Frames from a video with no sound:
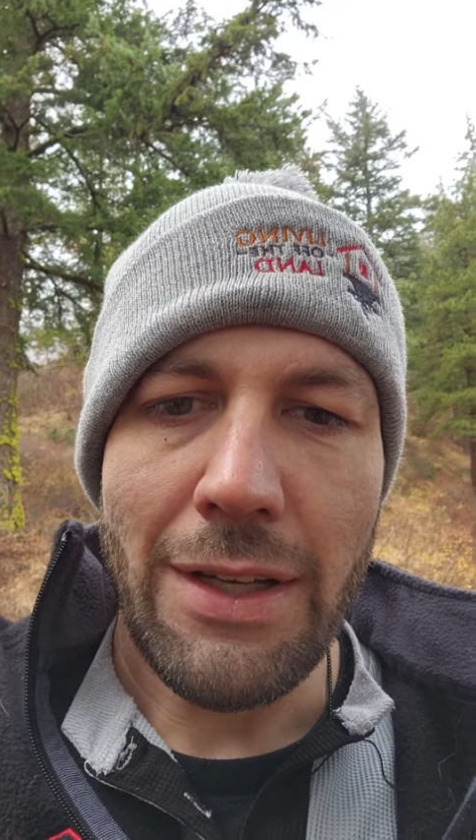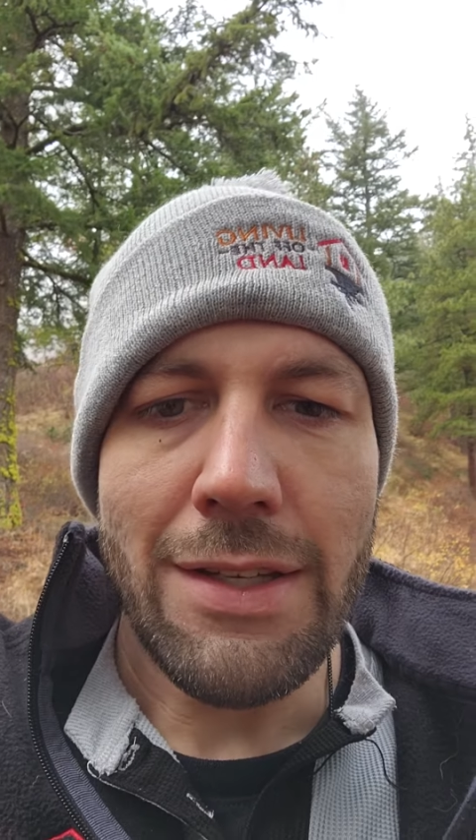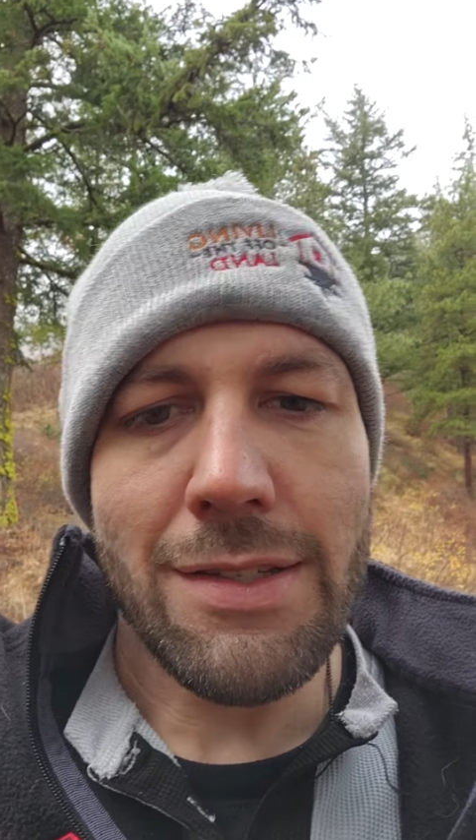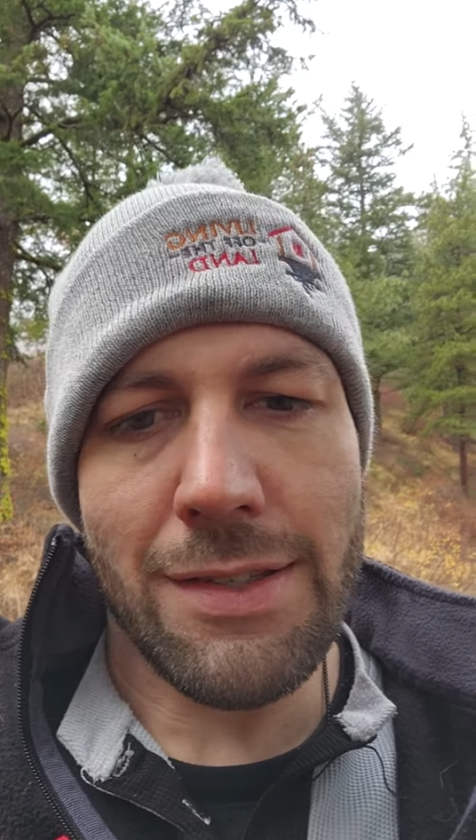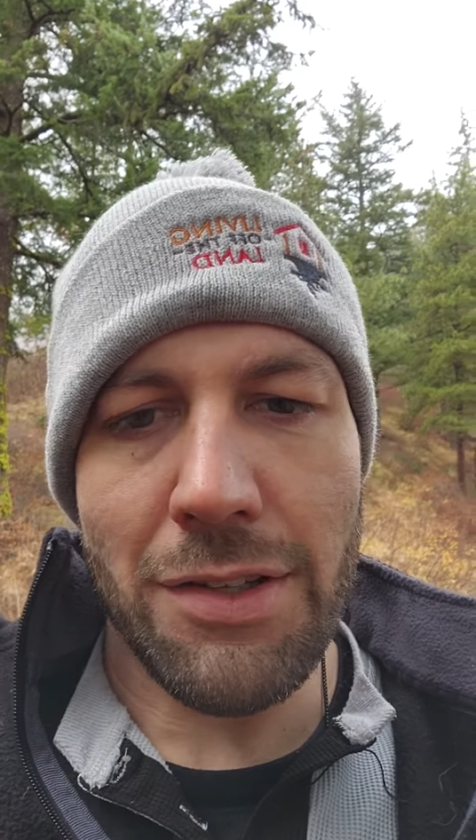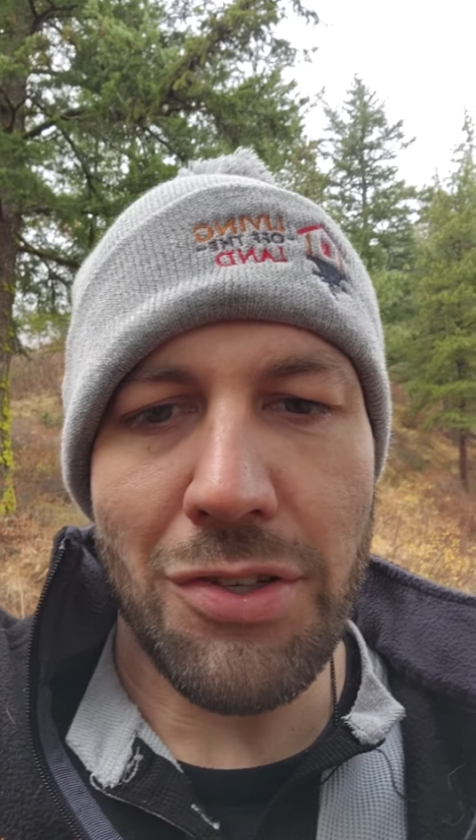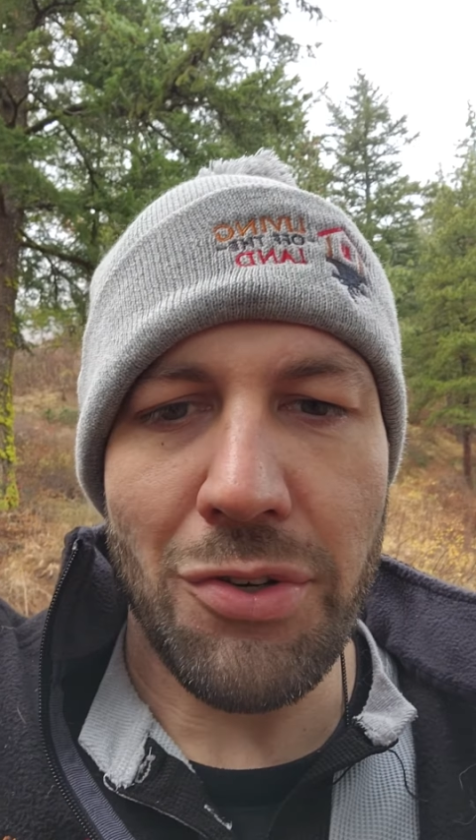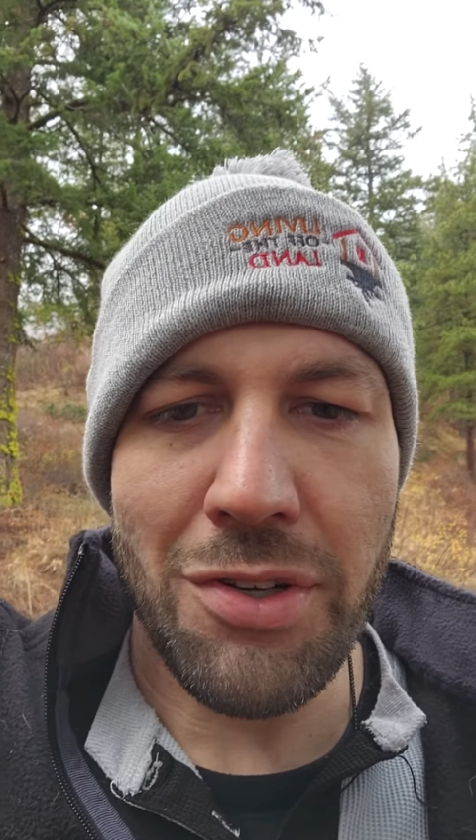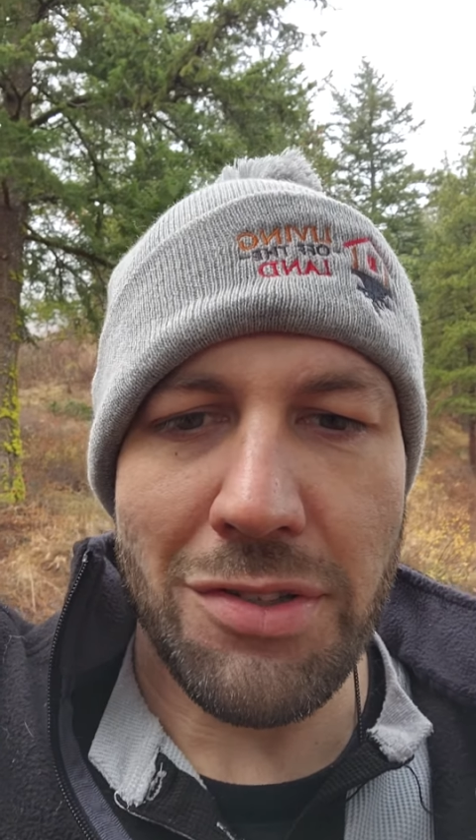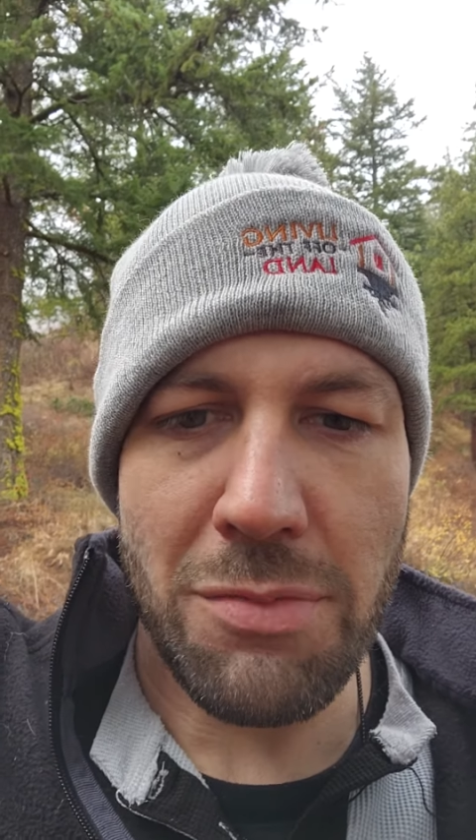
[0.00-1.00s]
Stay
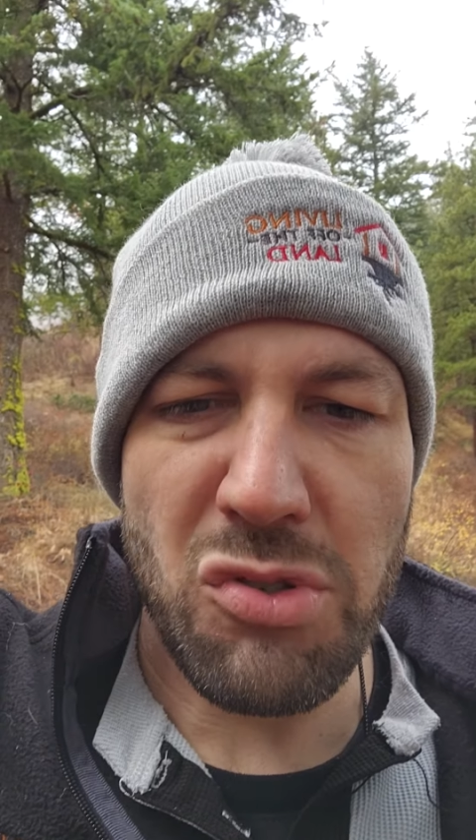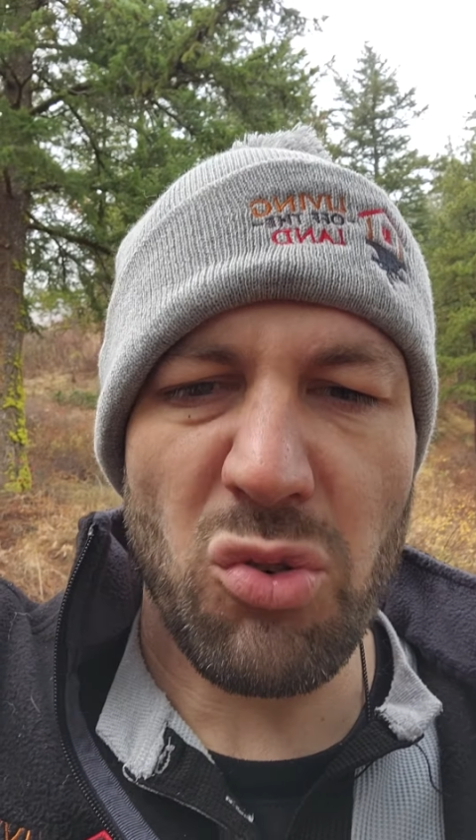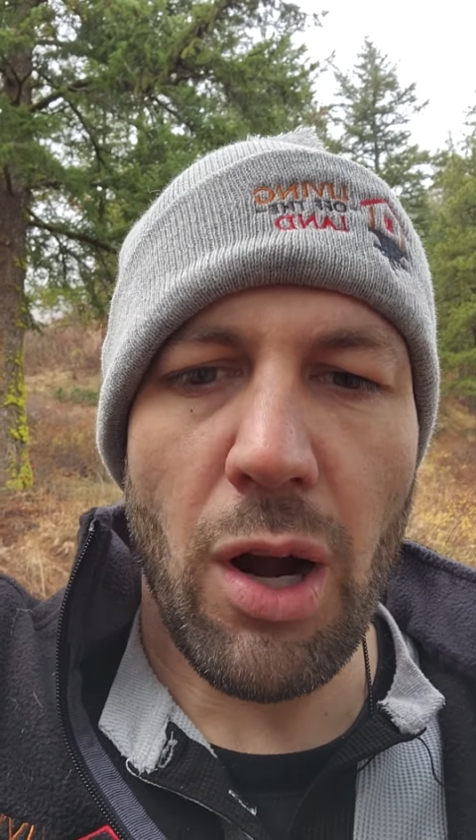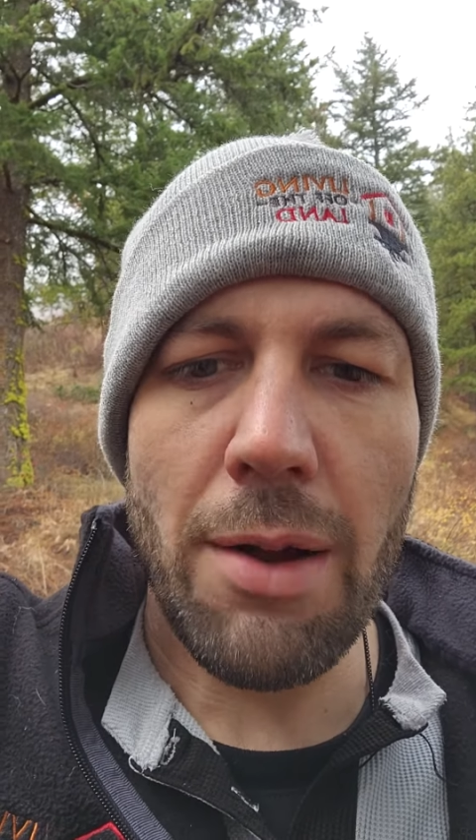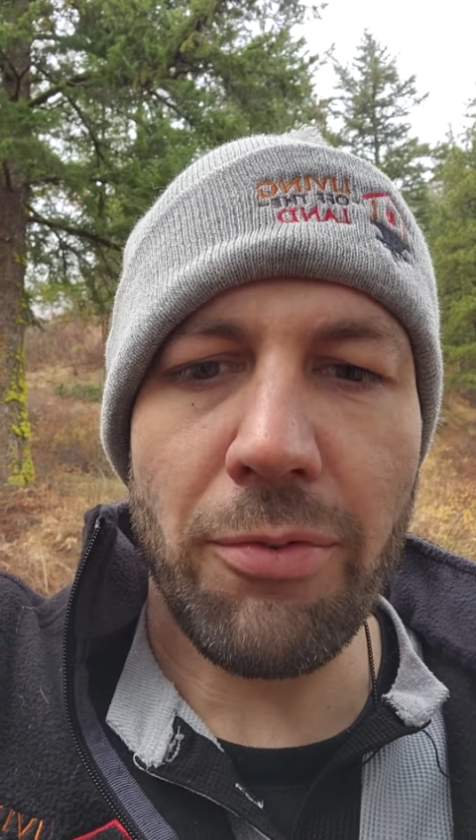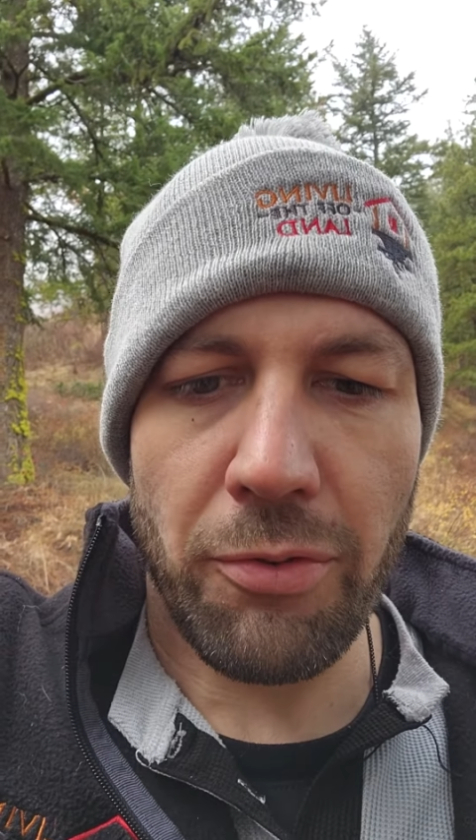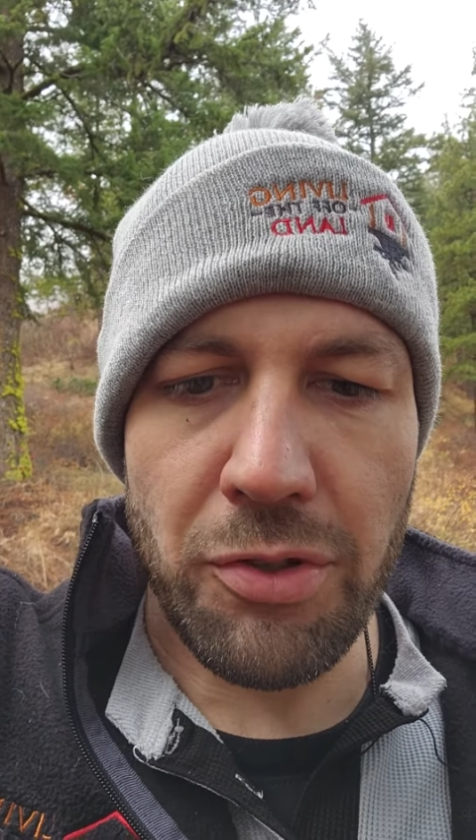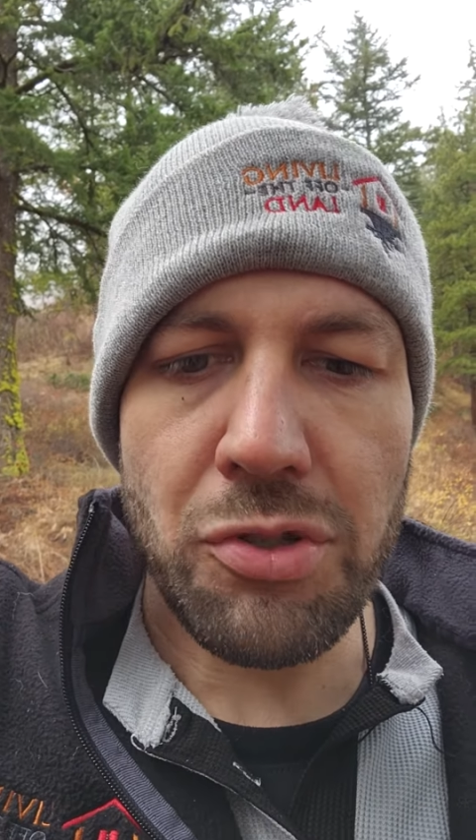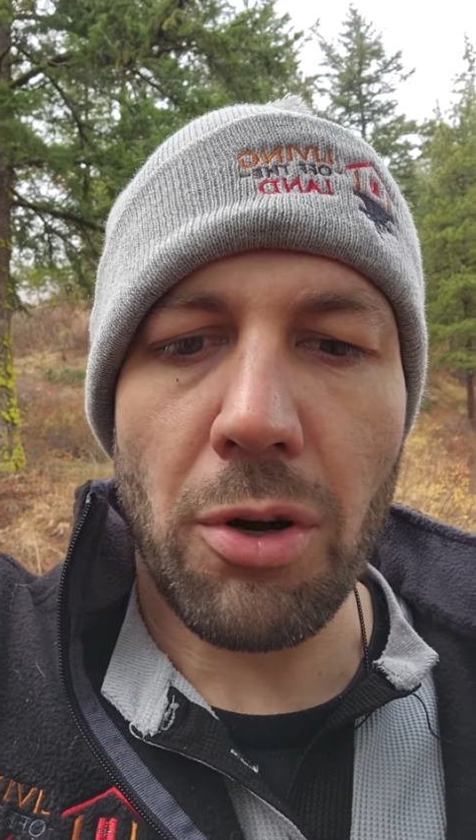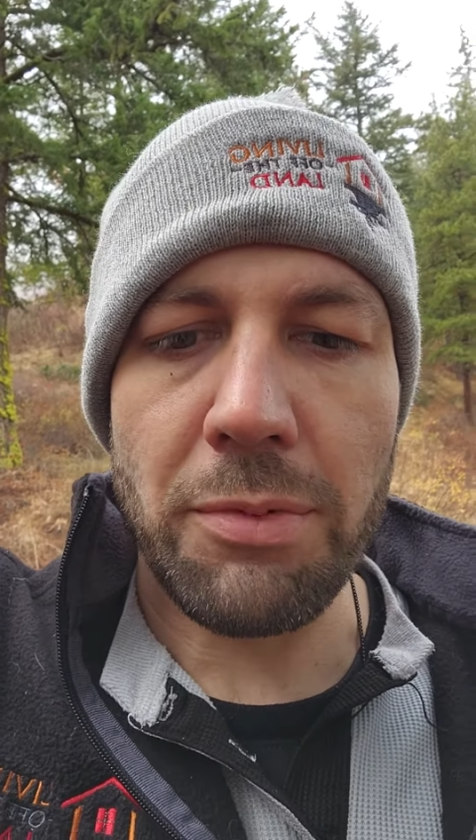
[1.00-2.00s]
tuned and subscribe for
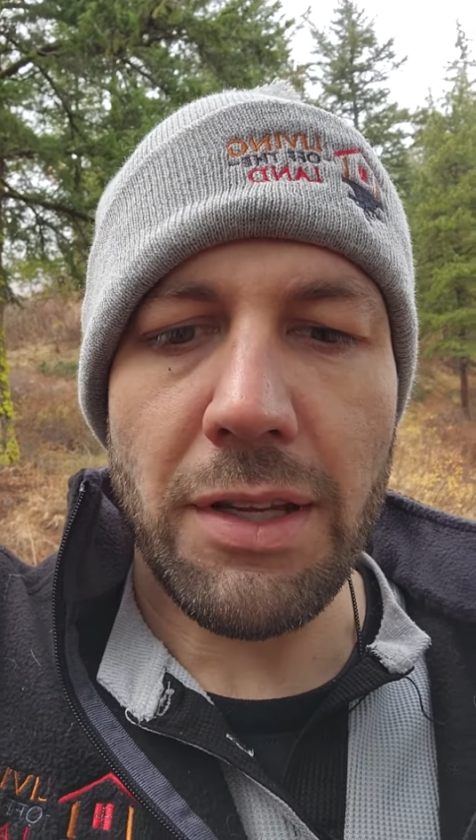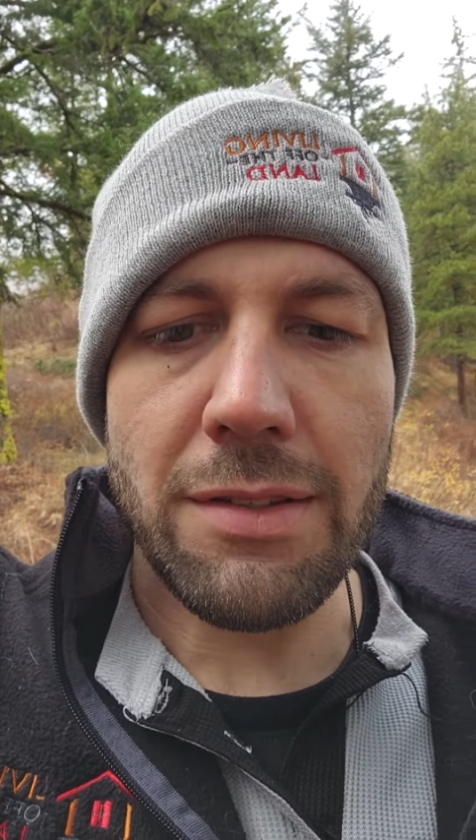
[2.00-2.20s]
future updates.